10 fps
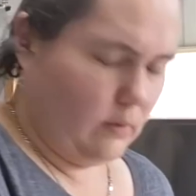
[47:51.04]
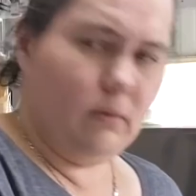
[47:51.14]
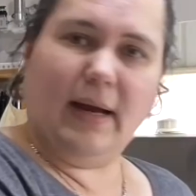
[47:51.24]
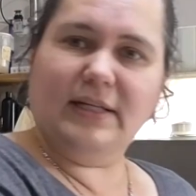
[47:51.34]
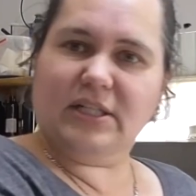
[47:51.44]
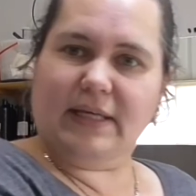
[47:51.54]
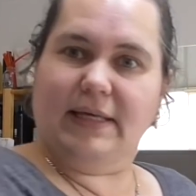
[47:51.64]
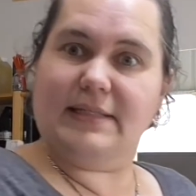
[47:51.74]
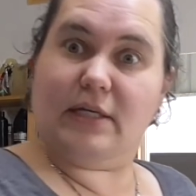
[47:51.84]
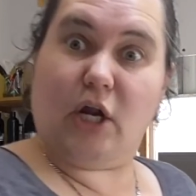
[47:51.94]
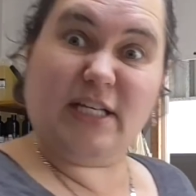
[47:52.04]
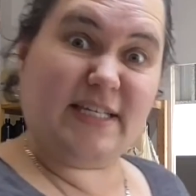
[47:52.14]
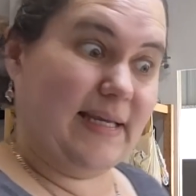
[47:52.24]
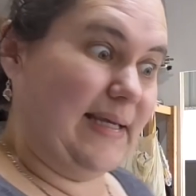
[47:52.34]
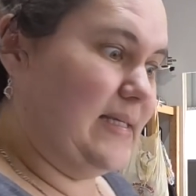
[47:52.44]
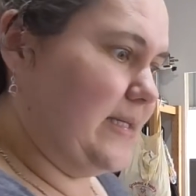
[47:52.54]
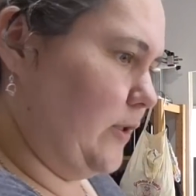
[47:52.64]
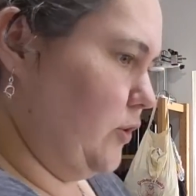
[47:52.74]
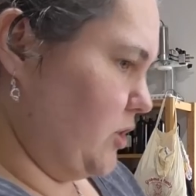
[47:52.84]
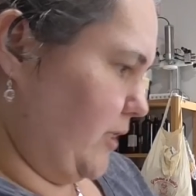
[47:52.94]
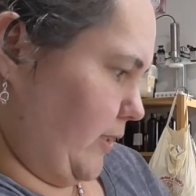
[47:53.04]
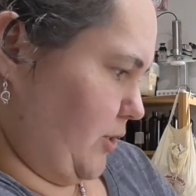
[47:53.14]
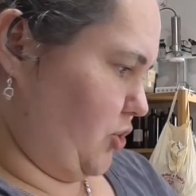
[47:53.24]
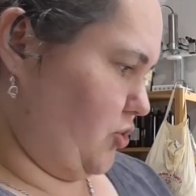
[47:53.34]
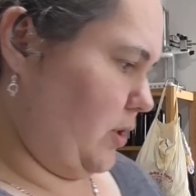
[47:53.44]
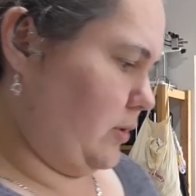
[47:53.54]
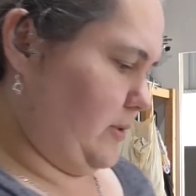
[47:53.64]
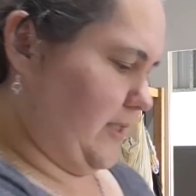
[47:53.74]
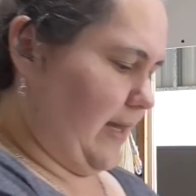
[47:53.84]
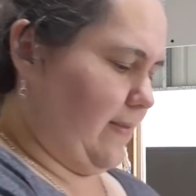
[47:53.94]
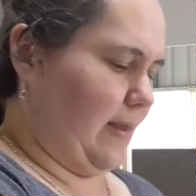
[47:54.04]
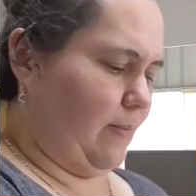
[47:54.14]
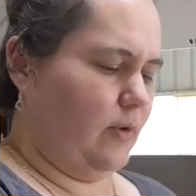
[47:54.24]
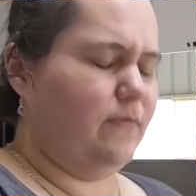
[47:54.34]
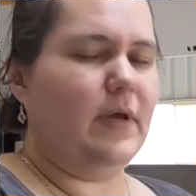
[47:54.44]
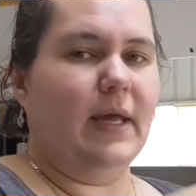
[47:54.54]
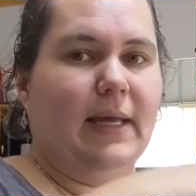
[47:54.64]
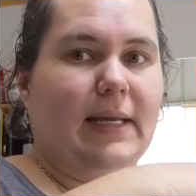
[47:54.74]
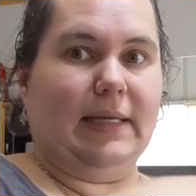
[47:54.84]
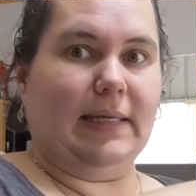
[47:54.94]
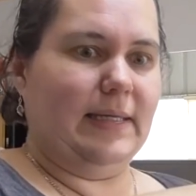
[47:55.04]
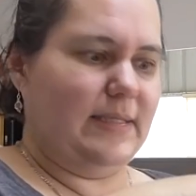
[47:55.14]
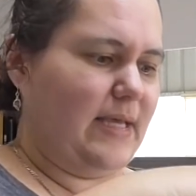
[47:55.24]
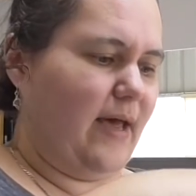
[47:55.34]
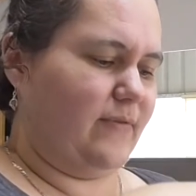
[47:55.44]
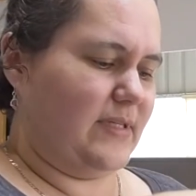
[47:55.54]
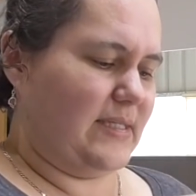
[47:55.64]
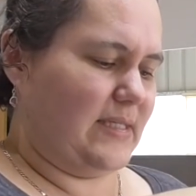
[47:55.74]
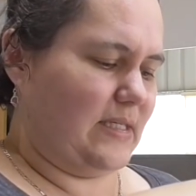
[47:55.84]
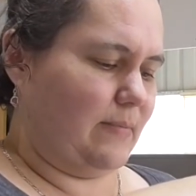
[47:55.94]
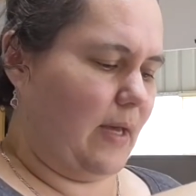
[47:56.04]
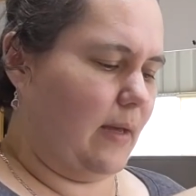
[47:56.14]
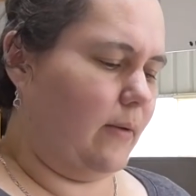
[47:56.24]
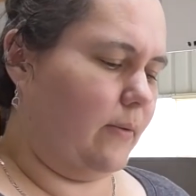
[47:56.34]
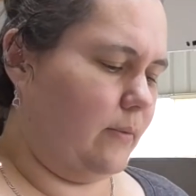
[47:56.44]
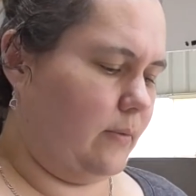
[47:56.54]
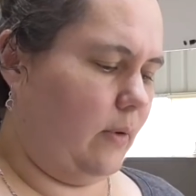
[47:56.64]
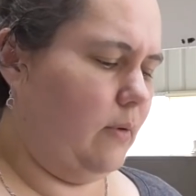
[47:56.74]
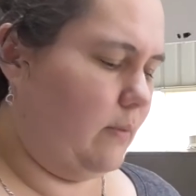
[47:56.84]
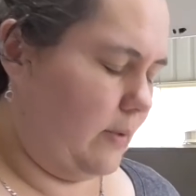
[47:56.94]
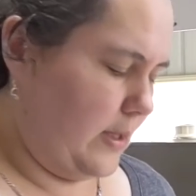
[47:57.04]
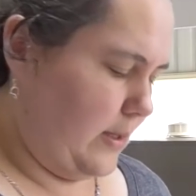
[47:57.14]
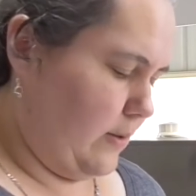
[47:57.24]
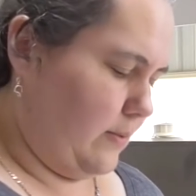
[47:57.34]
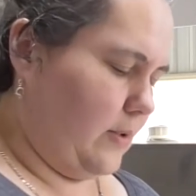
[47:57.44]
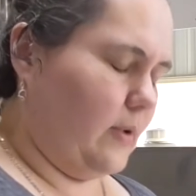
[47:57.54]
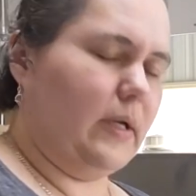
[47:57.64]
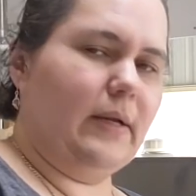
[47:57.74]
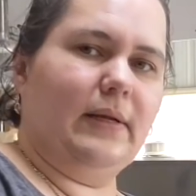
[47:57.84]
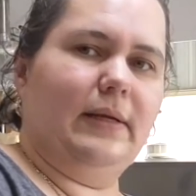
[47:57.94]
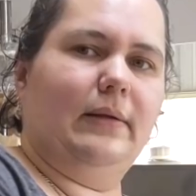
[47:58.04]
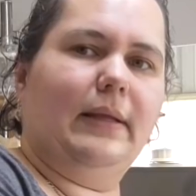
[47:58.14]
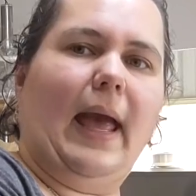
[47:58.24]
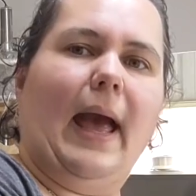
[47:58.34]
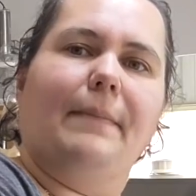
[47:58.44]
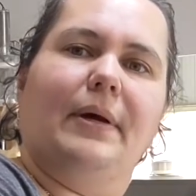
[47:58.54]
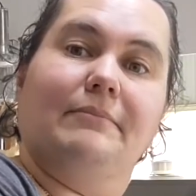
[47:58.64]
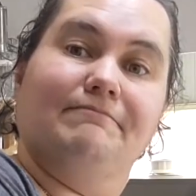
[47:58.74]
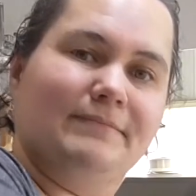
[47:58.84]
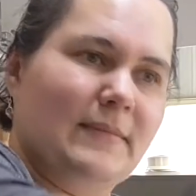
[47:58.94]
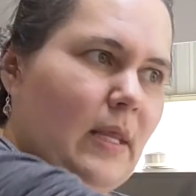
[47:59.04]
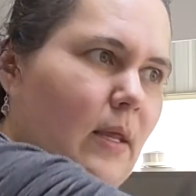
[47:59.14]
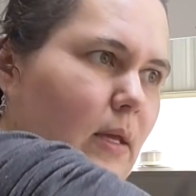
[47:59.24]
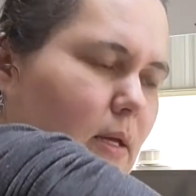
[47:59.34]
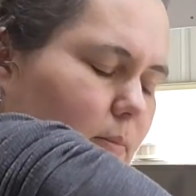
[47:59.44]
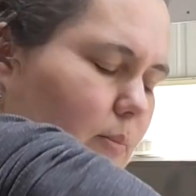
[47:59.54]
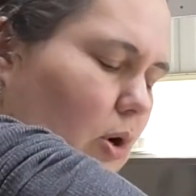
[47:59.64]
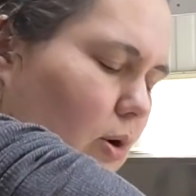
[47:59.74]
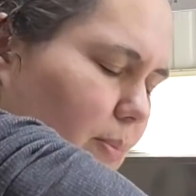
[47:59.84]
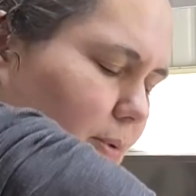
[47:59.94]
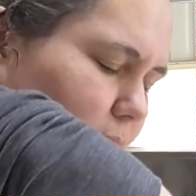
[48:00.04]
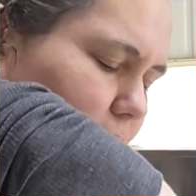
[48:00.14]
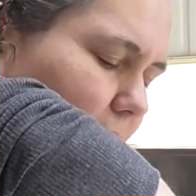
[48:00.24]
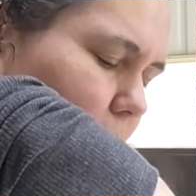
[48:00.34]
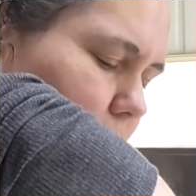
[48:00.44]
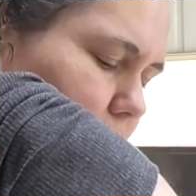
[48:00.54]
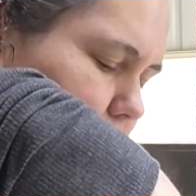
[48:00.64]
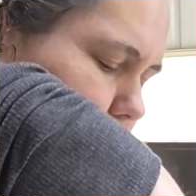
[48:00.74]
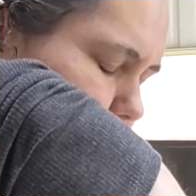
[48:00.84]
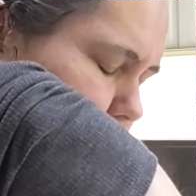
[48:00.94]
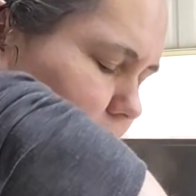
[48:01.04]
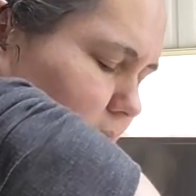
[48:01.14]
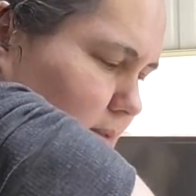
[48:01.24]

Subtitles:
Oh, actually, these are nice and easy. Usually I struggle to get them off. And let's have a smell. Oh, we've got another little cap. Pop that one out.